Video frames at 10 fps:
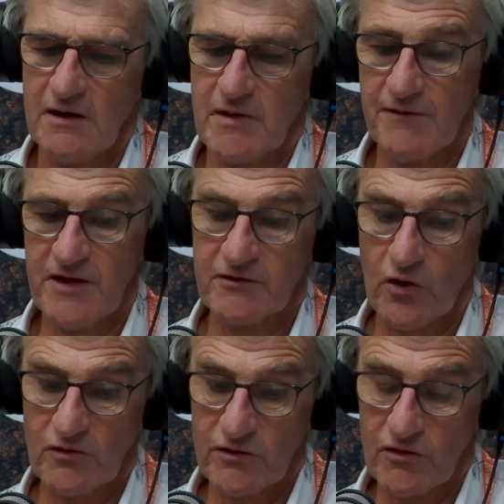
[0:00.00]
And the
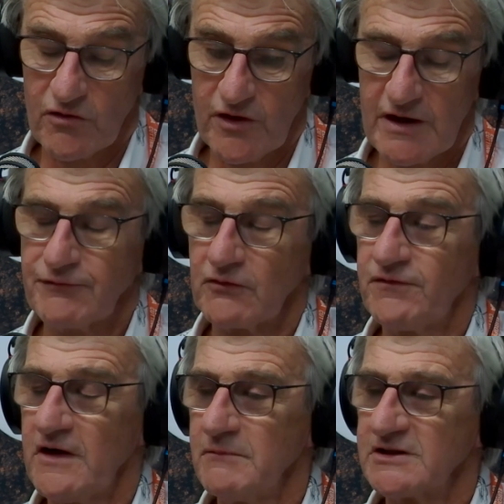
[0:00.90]
Nuffield
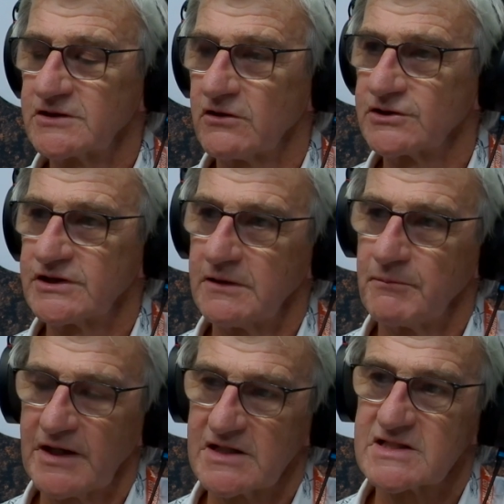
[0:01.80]
Farming
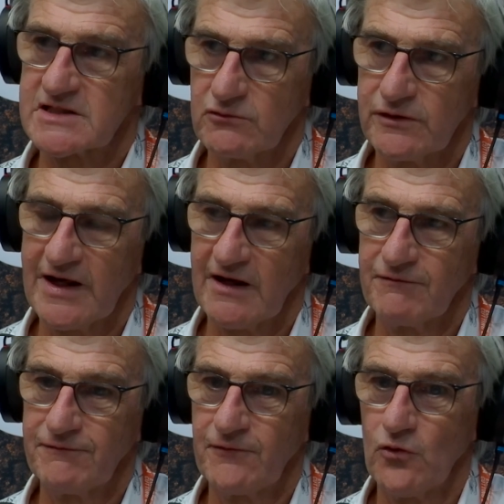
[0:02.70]
Scholarship is still there
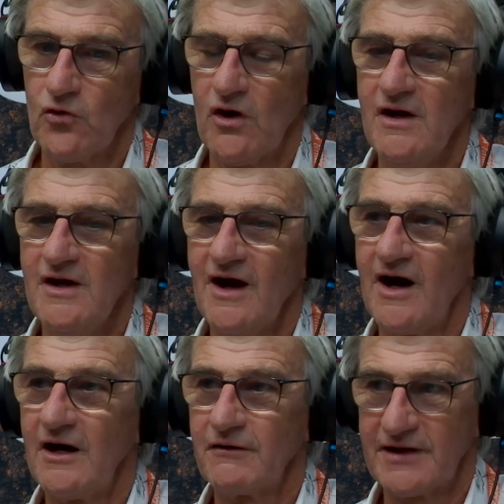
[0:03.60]
for
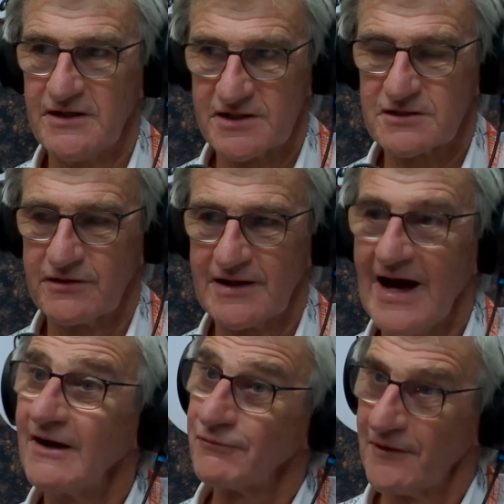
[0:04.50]
our industry
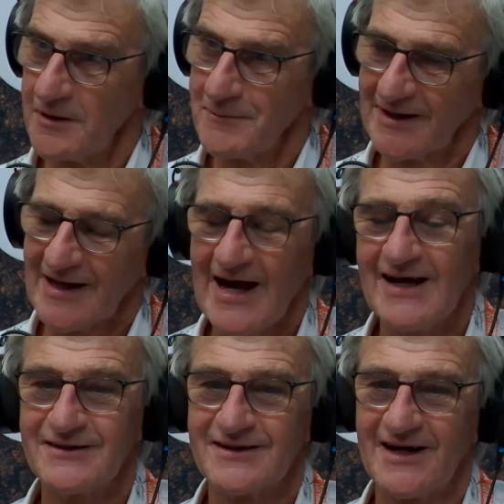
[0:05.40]
and farming
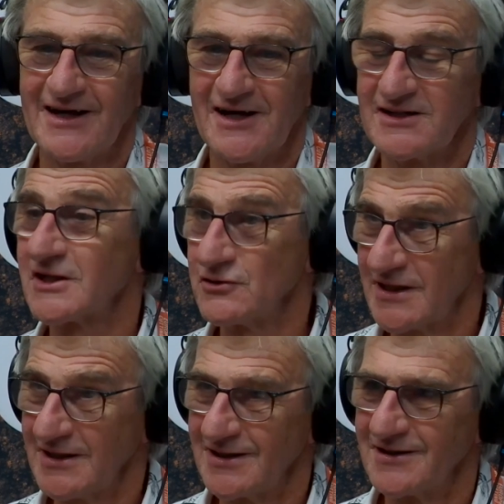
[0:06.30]
and
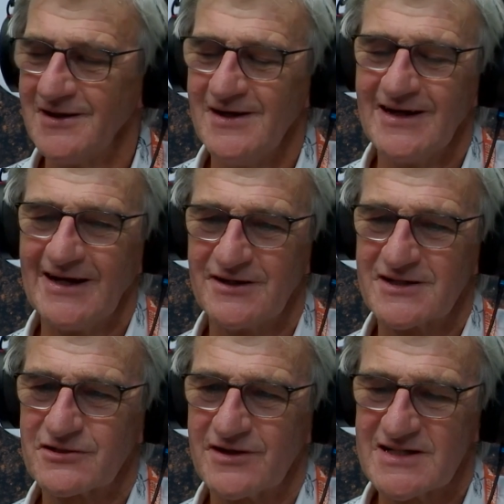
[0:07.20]
associated
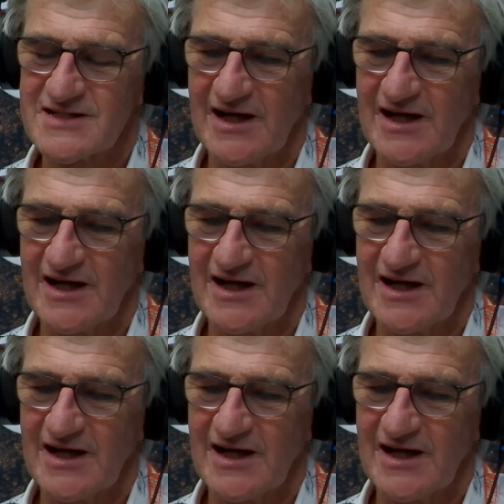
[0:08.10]
industries.